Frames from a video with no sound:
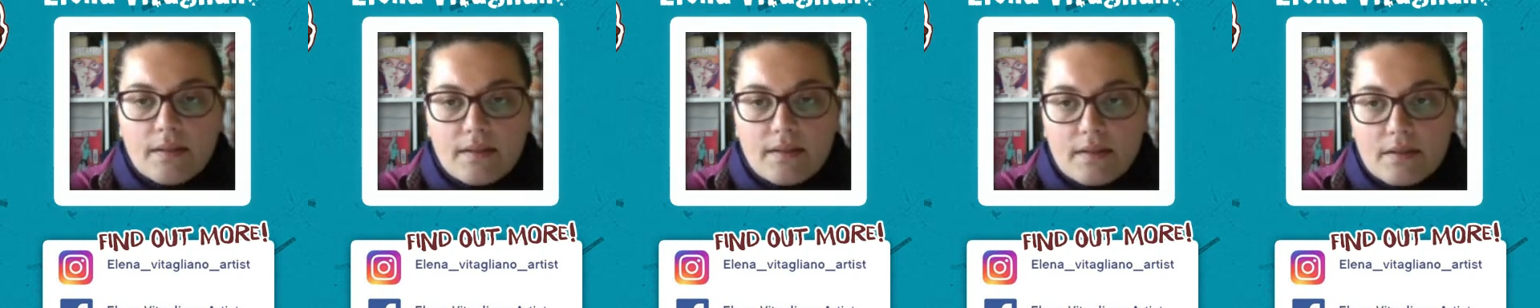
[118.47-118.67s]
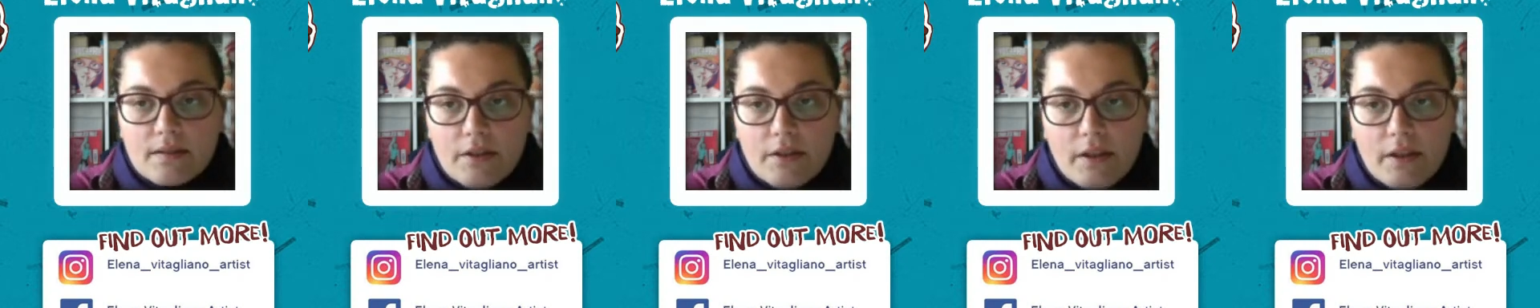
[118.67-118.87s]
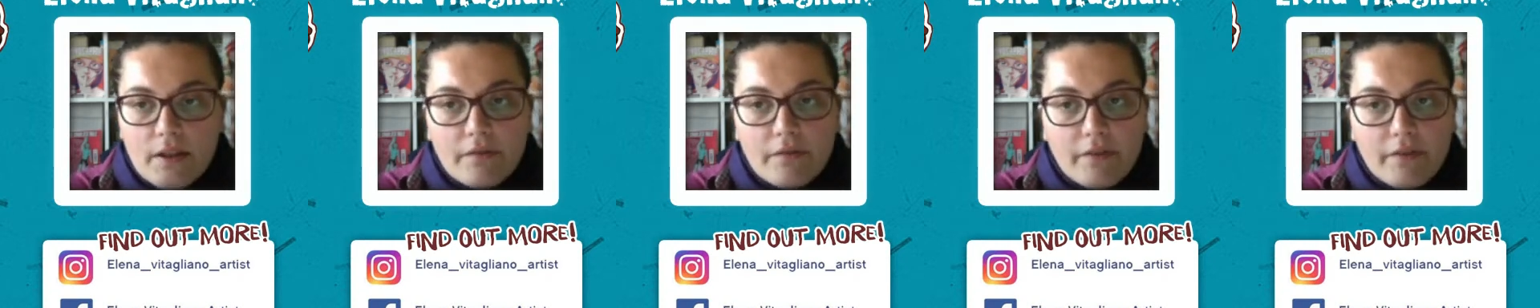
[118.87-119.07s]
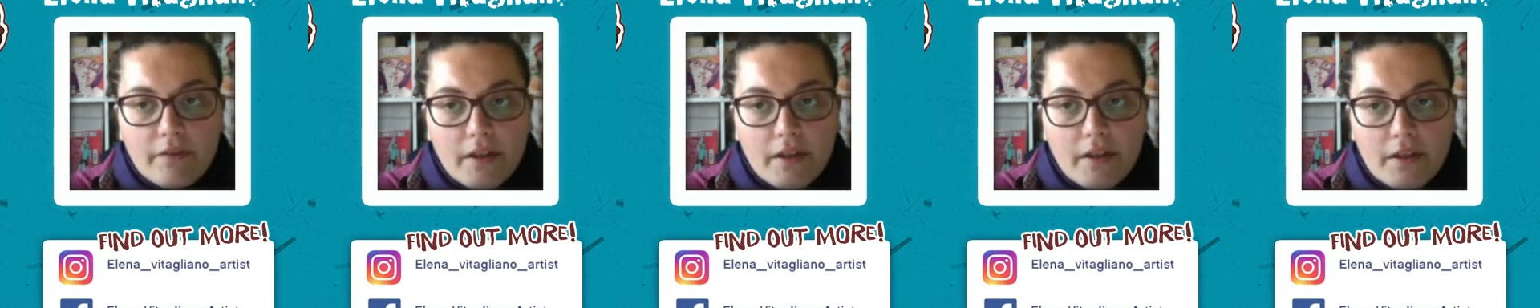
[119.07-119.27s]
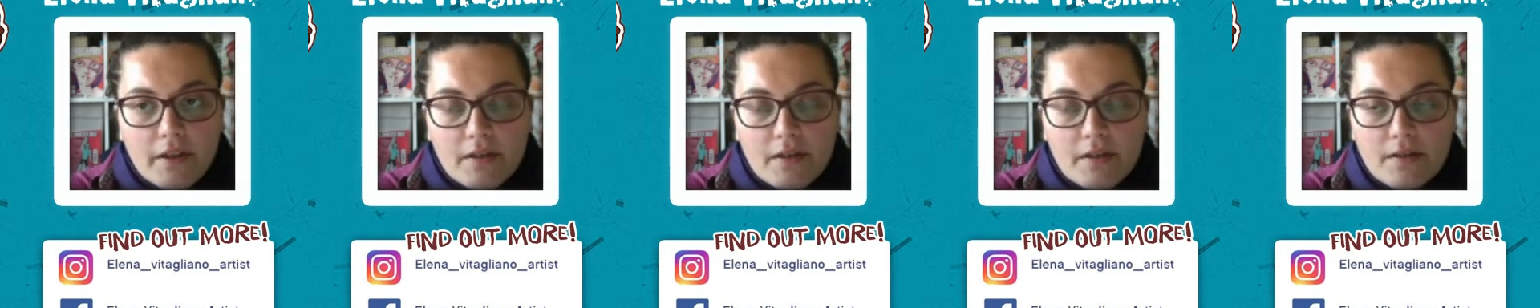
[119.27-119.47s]
These 3
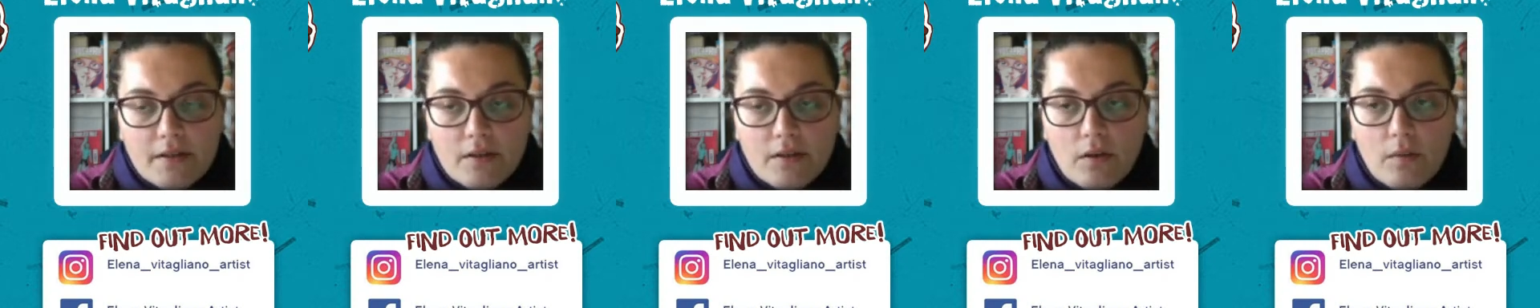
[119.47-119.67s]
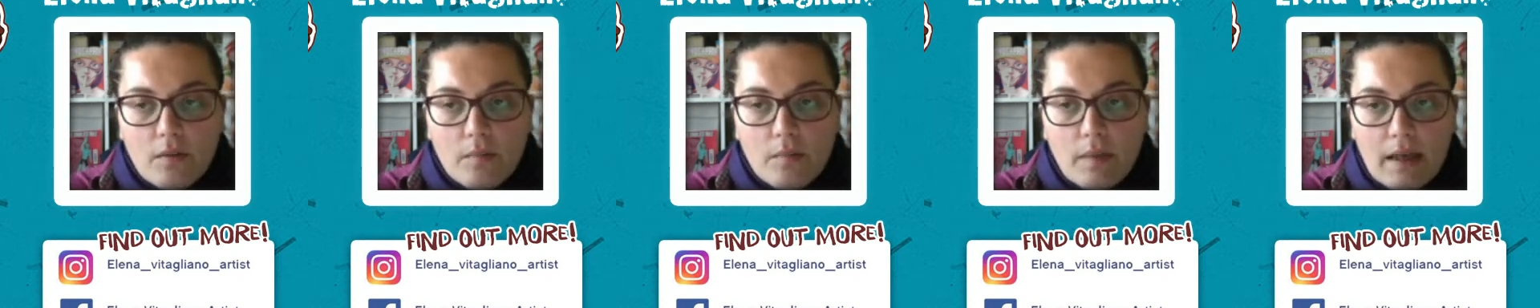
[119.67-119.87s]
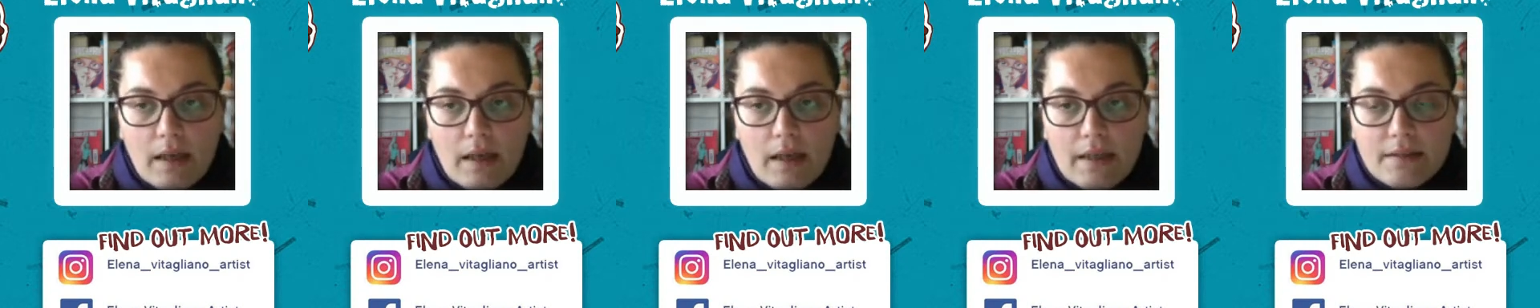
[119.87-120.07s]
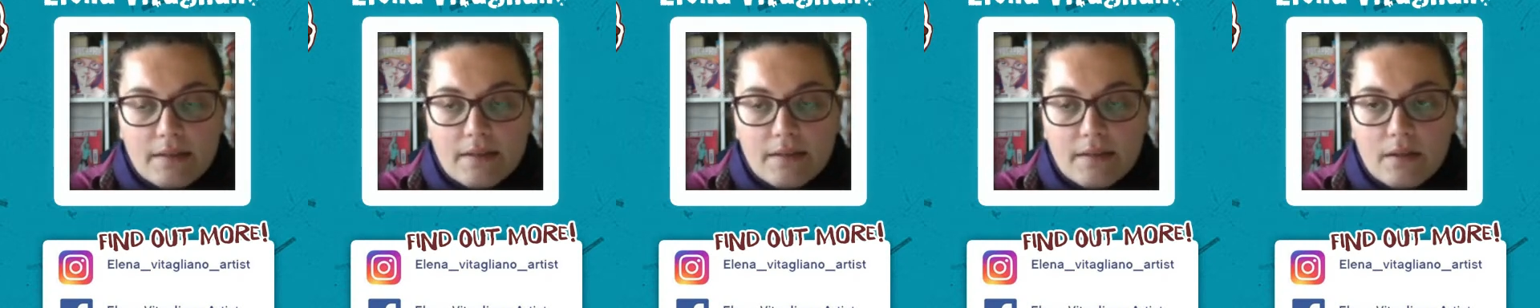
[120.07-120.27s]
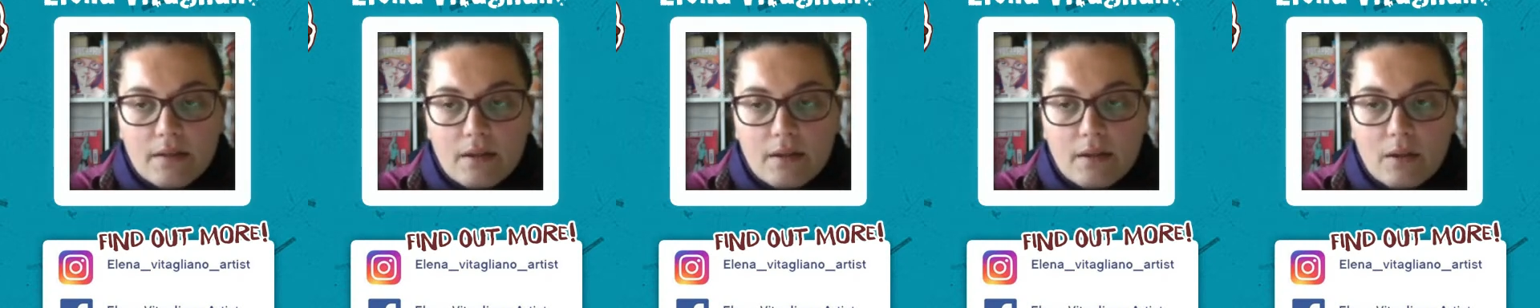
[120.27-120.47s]
shapes
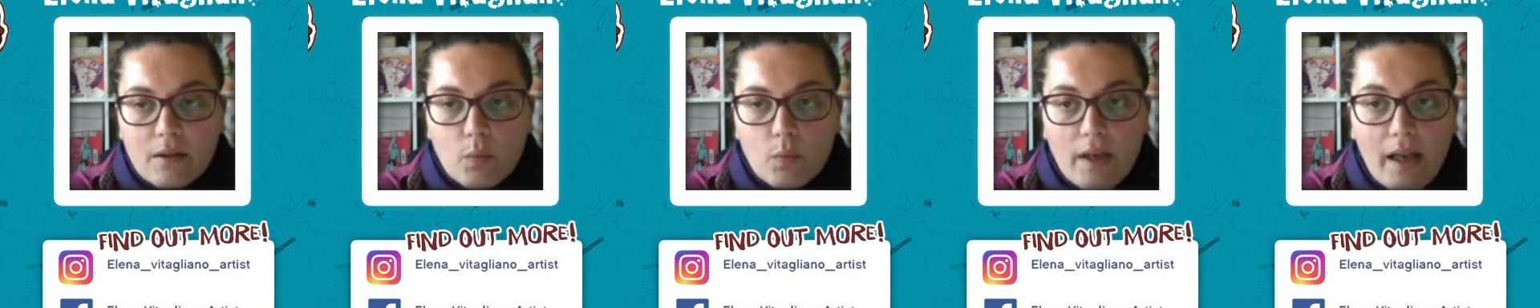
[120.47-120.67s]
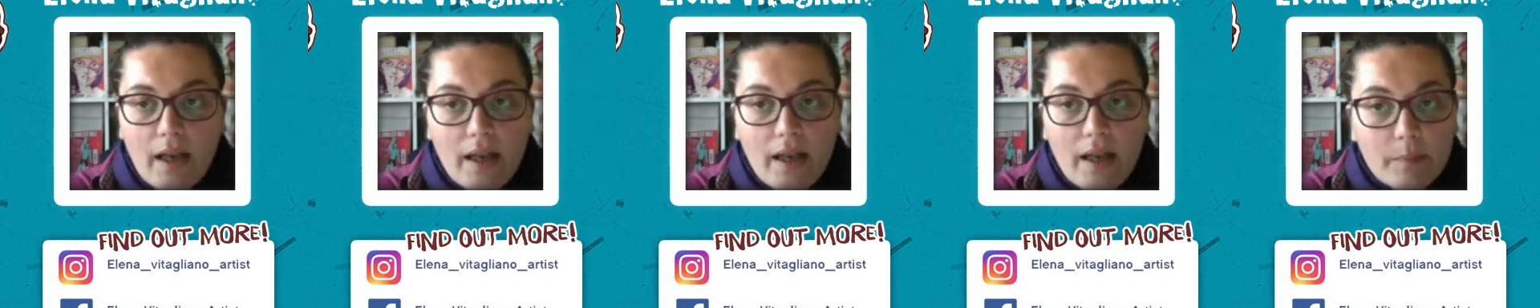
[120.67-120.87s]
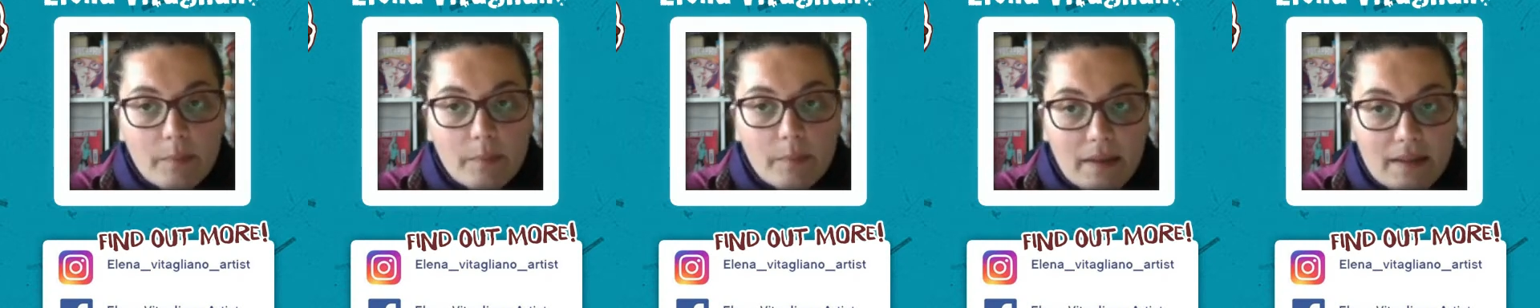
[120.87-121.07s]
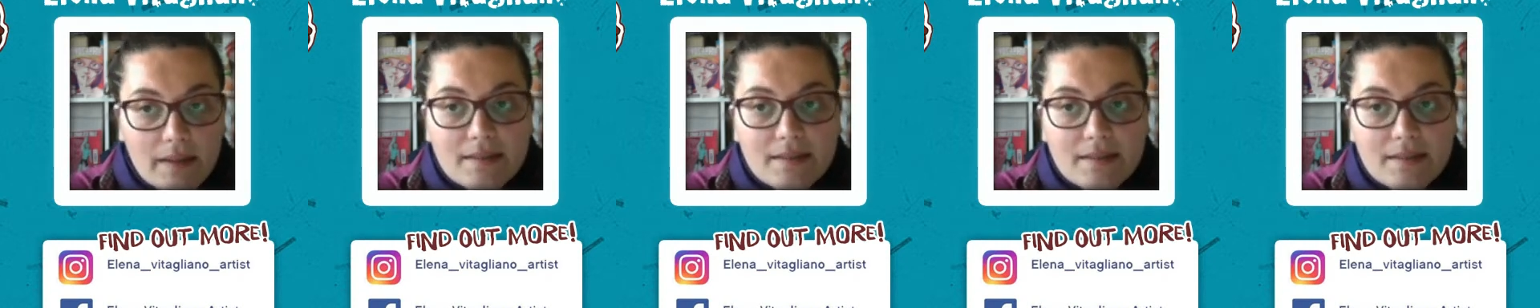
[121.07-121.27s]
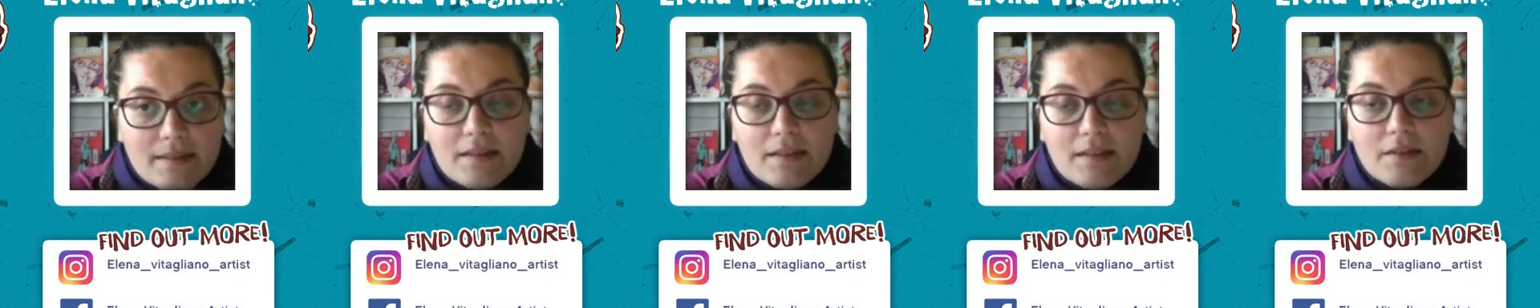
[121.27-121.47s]
combined will help
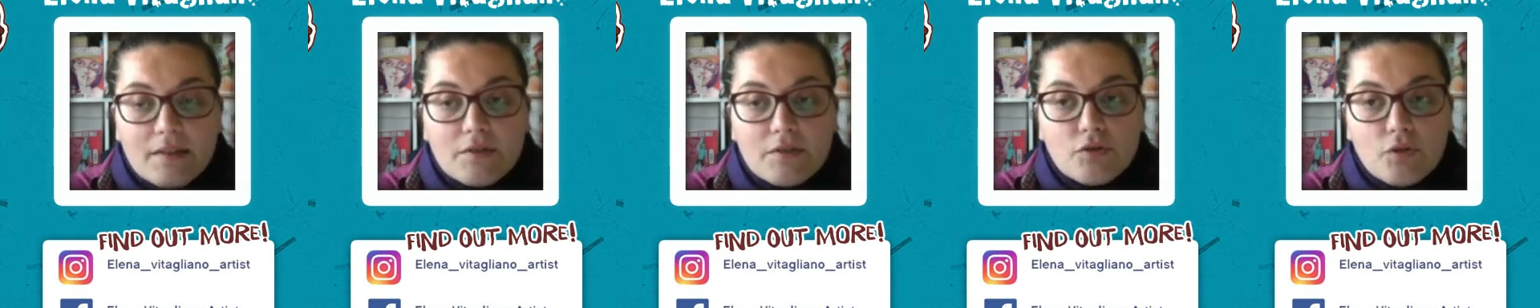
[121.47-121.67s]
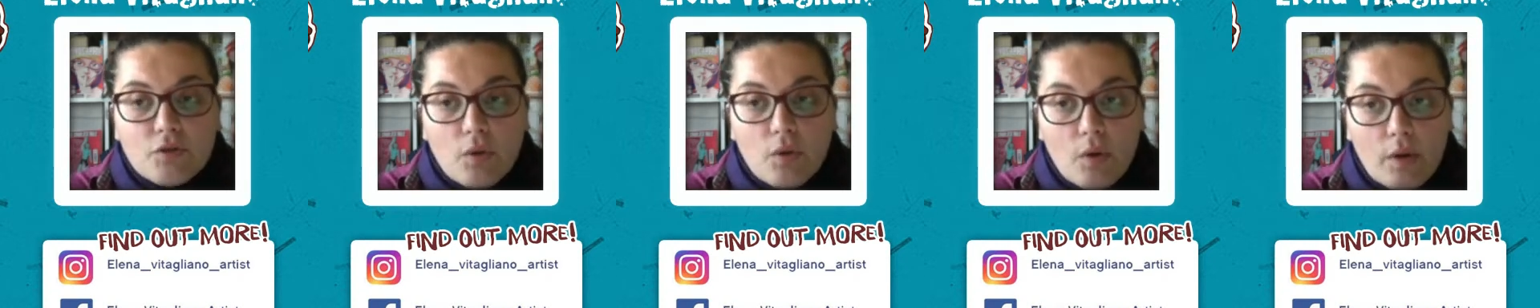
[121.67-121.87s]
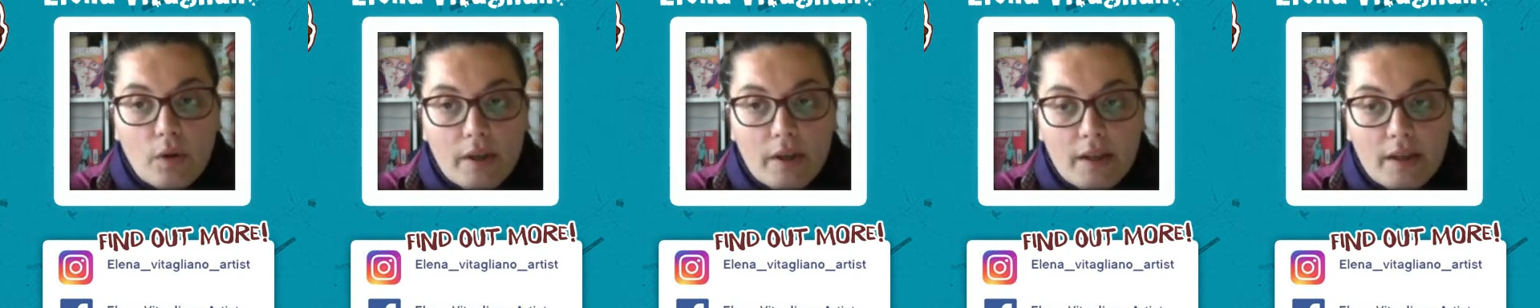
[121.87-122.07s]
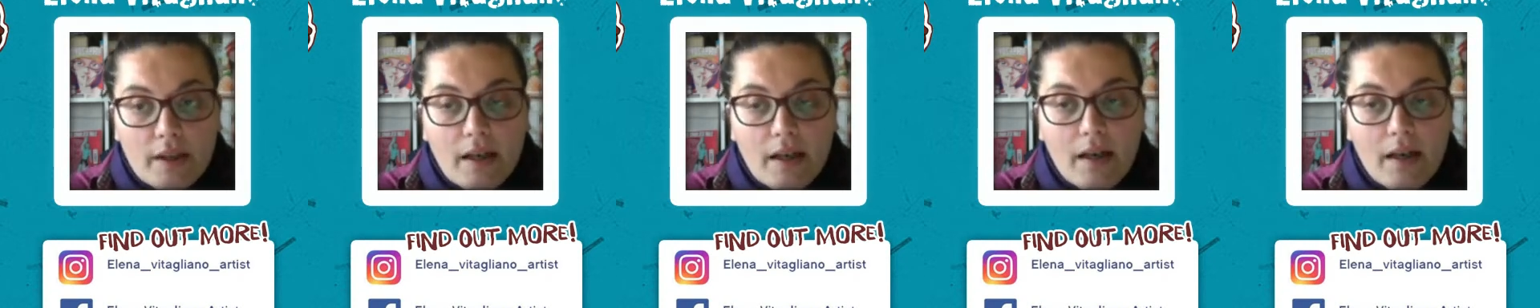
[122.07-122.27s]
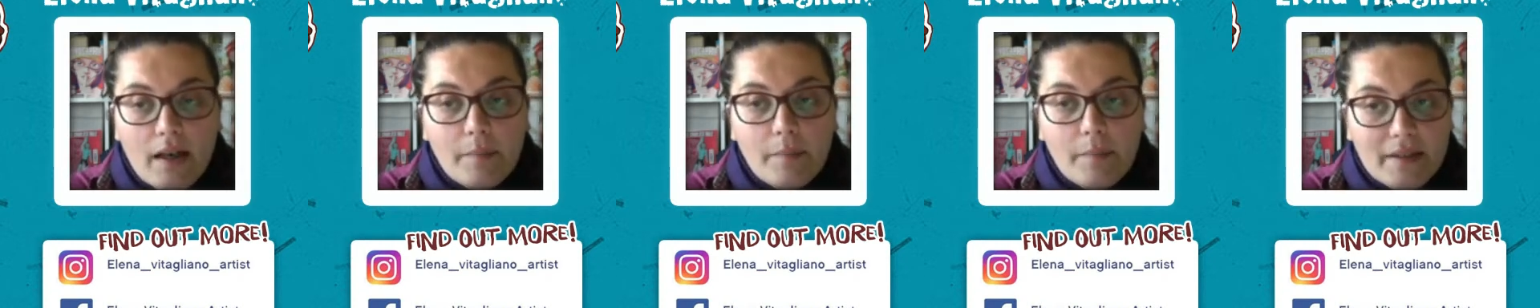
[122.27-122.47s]
us drawing
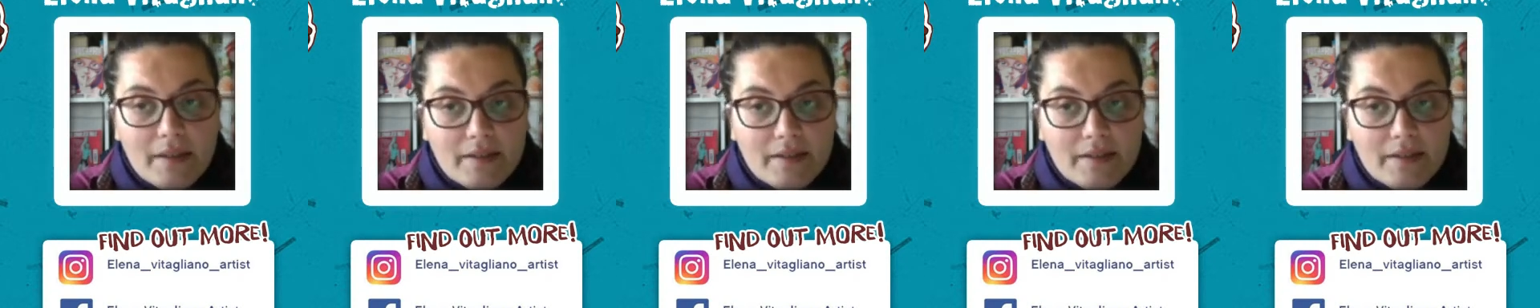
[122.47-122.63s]
a better